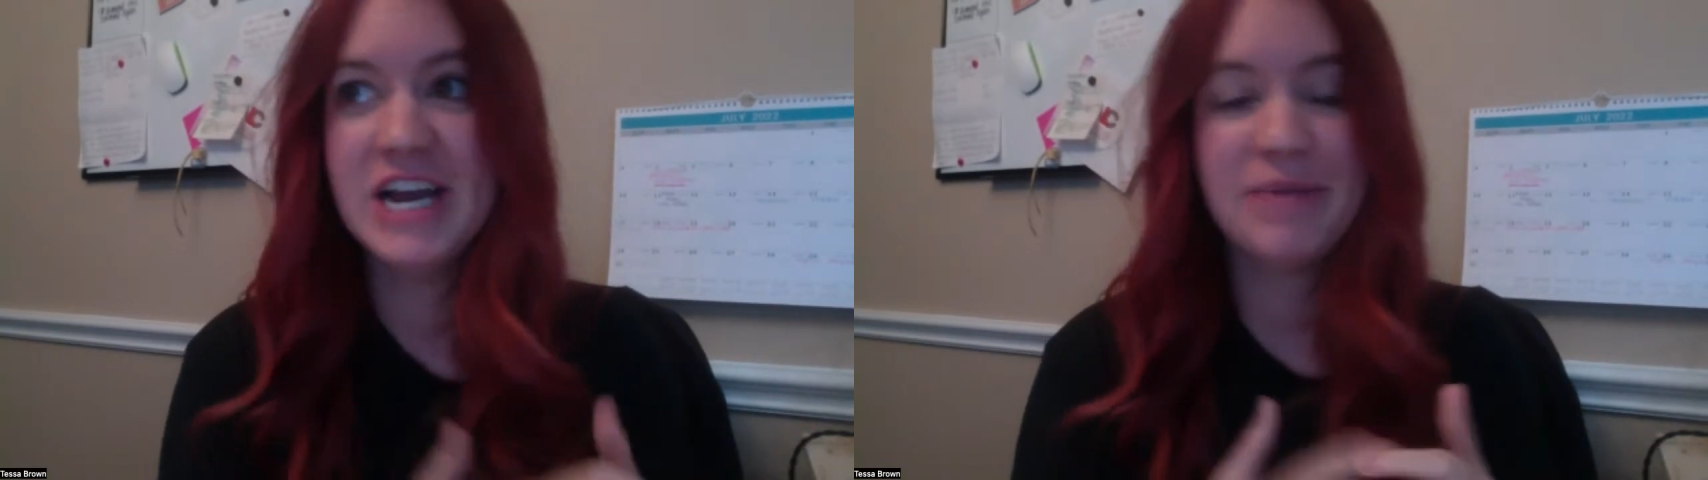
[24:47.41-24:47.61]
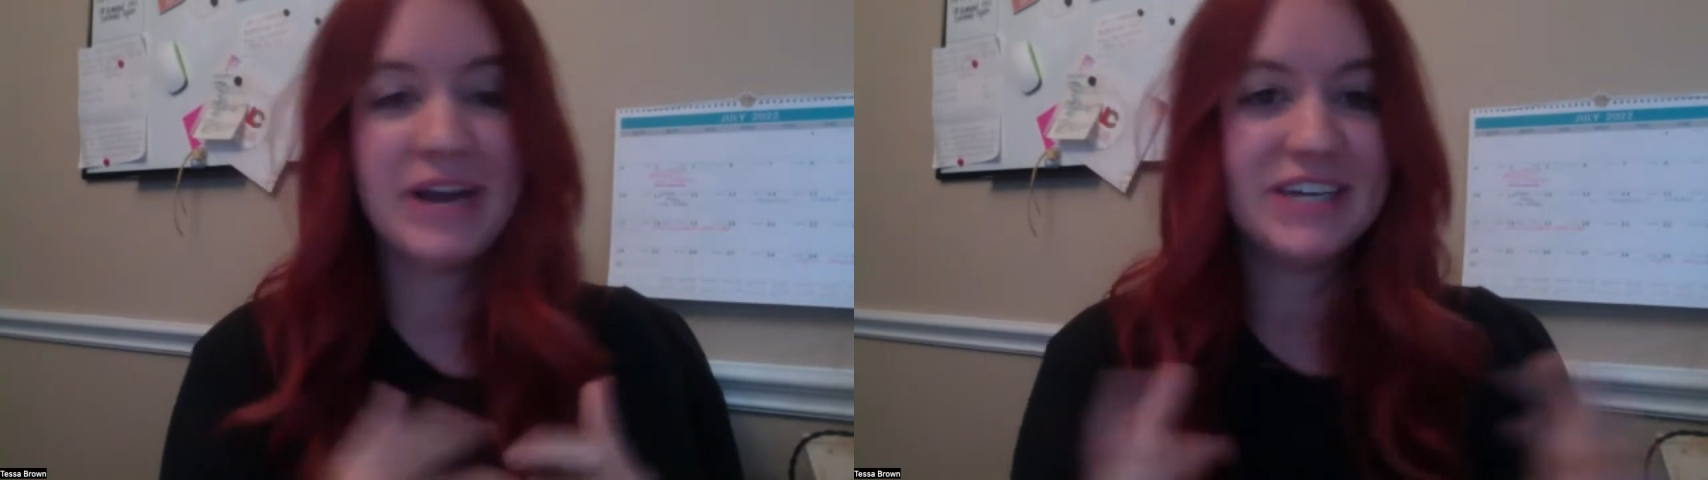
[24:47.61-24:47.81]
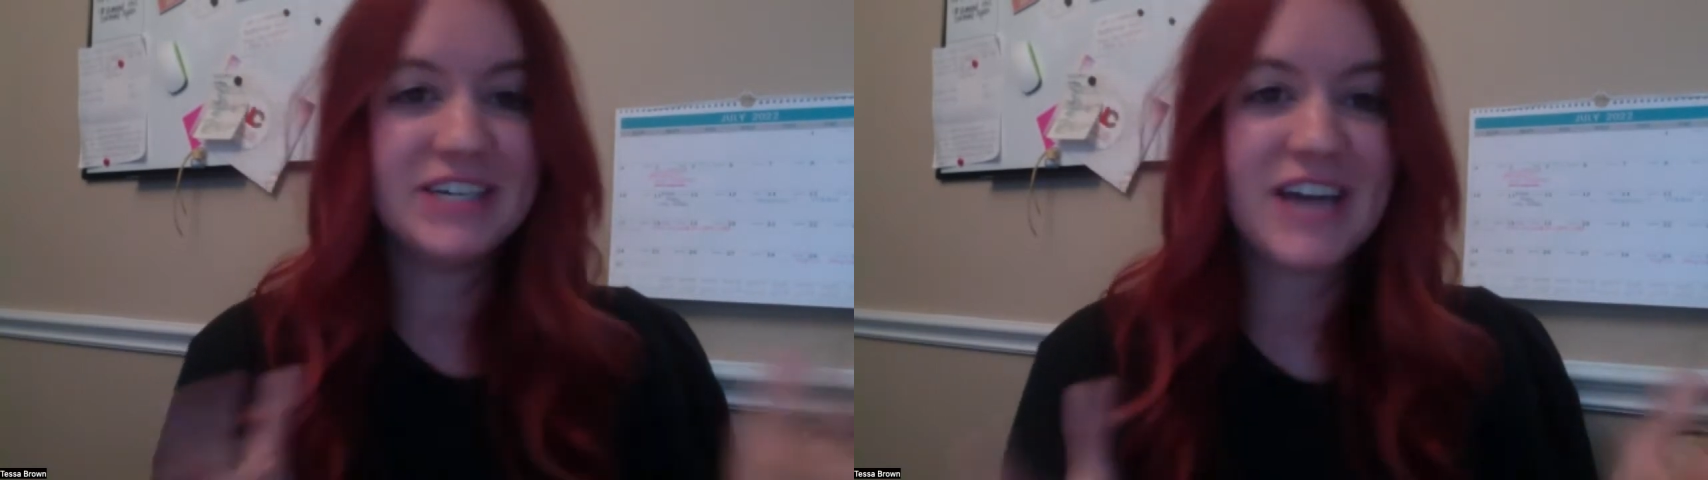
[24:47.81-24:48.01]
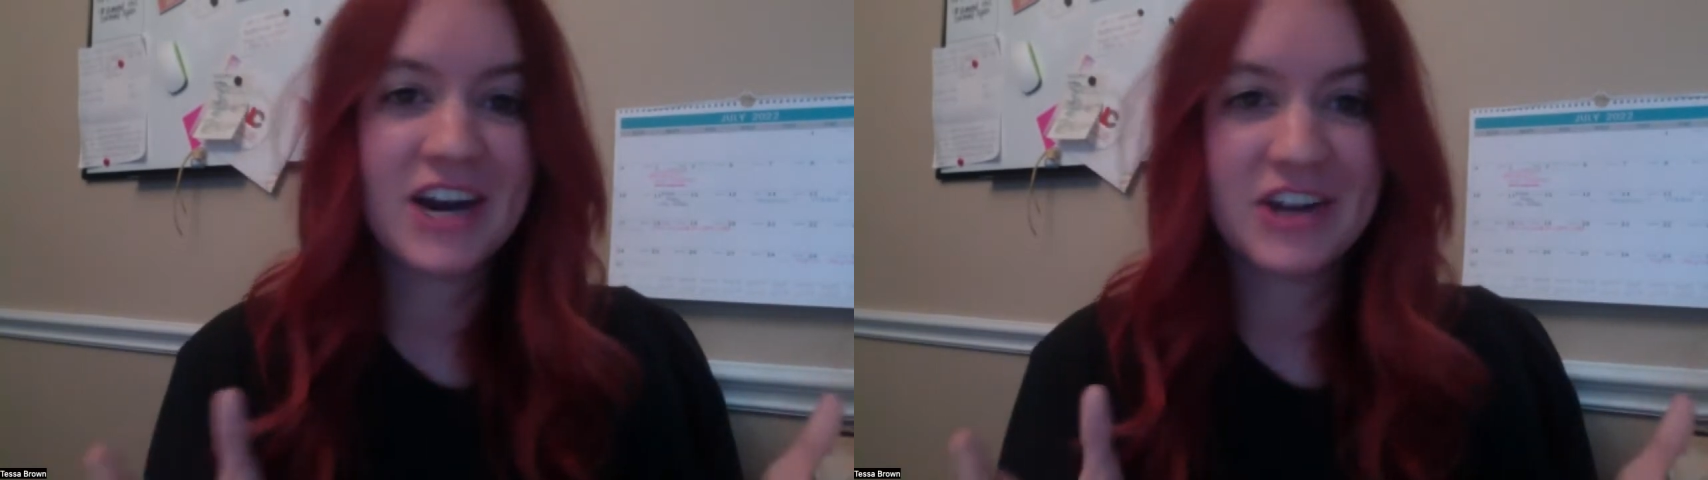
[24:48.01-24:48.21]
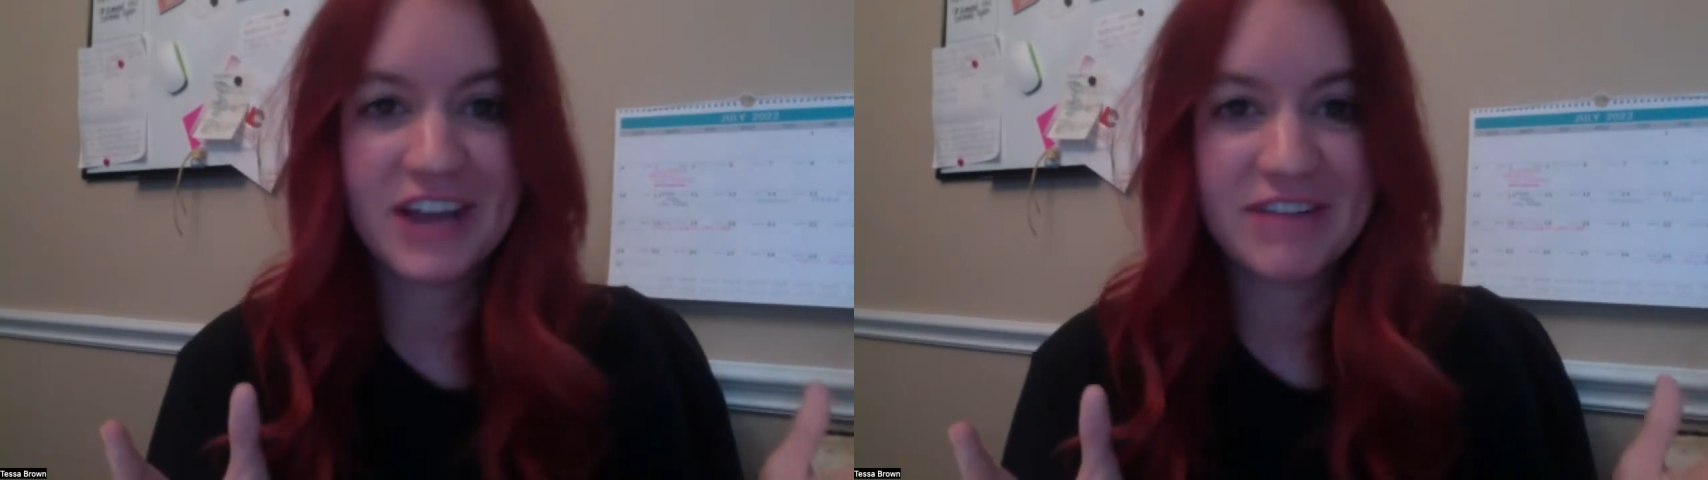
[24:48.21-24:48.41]
my
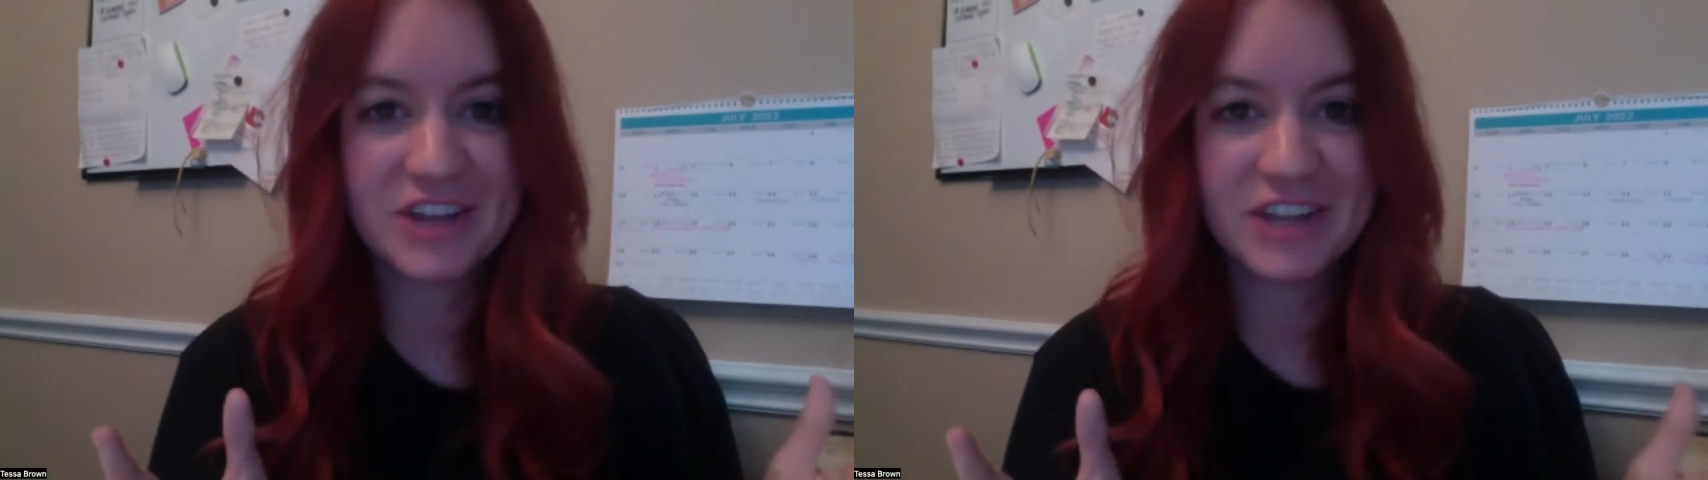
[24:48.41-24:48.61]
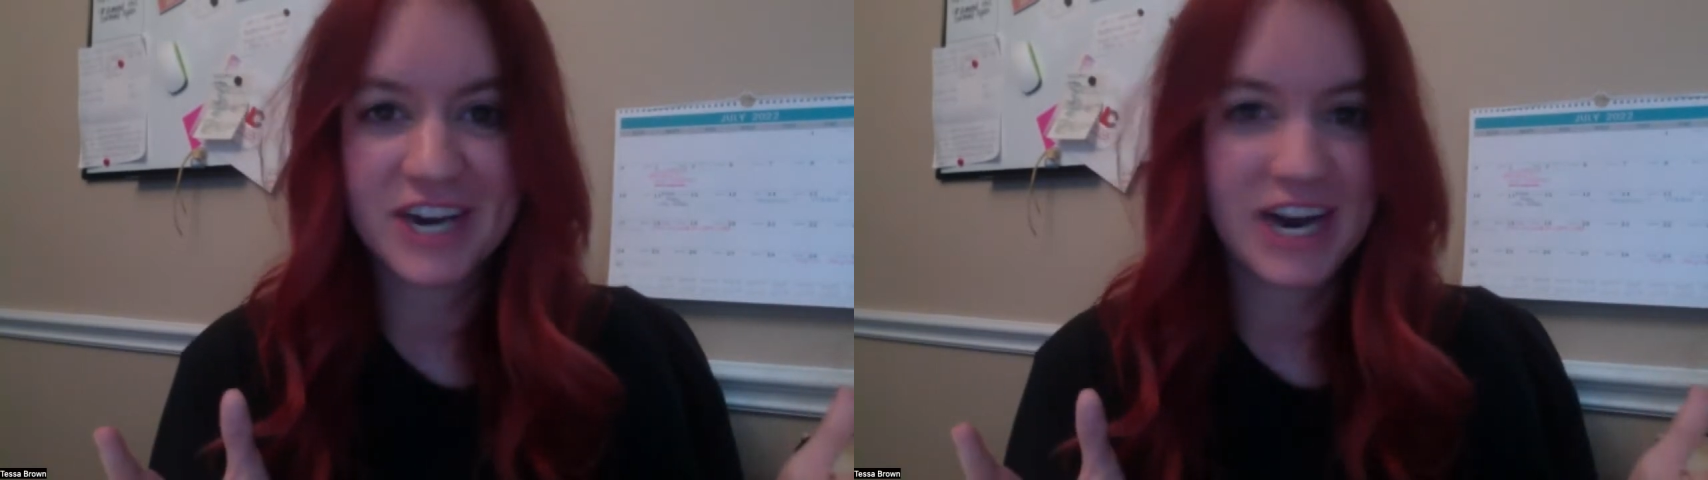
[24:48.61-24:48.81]
entire life, thought that